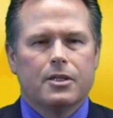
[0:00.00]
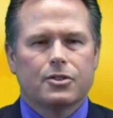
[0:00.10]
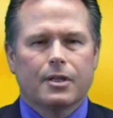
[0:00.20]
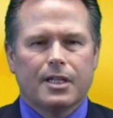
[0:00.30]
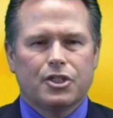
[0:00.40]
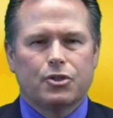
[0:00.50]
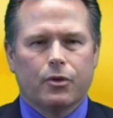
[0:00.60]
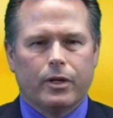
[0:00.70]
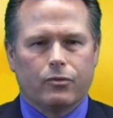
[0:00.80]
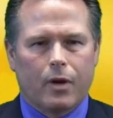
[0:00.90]
So let's
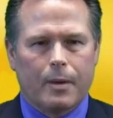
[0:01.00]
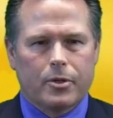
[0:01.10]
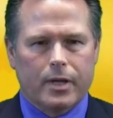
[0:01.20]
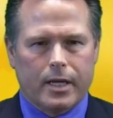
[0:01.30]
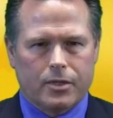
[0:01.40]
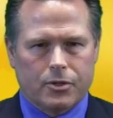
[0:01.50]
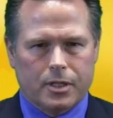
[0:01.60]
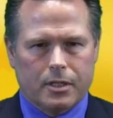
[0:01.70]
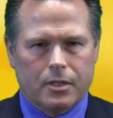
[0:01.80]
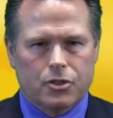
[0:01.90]
join Robert
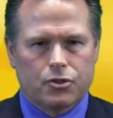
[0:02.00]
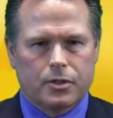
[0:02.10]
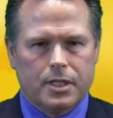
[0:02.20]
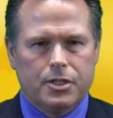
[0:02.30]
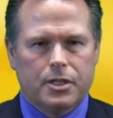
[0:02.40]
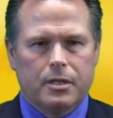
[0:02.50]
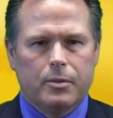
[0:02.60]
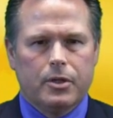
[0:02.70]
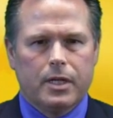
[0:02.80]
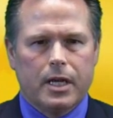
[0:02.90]
Anderson, Strategic
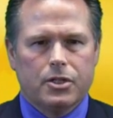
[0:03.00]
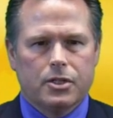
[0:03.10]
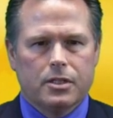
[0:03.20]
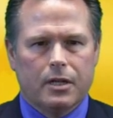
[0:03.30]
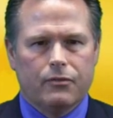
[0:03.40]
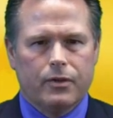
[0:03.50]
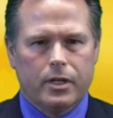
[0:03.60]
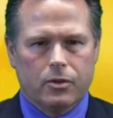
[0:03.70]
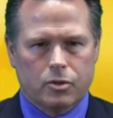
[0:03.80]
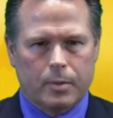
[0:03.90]
Communications and
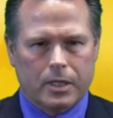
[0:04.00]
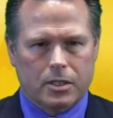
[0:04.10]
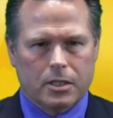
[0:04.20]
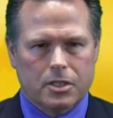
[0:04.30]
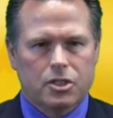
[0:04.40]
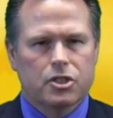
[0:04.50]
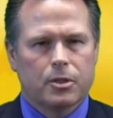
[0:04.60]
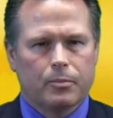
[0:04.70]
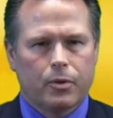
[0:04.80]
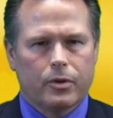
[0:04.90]
Video Specialist
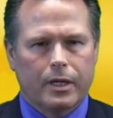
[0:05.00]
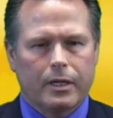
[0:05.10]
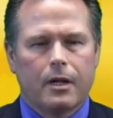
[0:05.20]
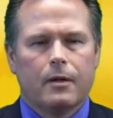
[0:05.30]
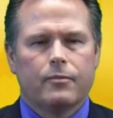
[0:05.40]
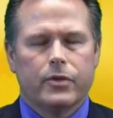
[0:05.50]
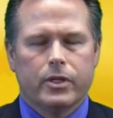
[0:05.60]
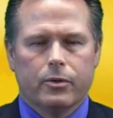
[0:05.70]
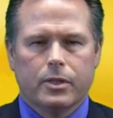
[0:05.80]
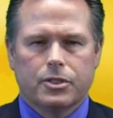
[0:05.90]
supporting the
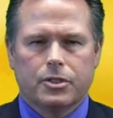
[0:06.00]
U.S.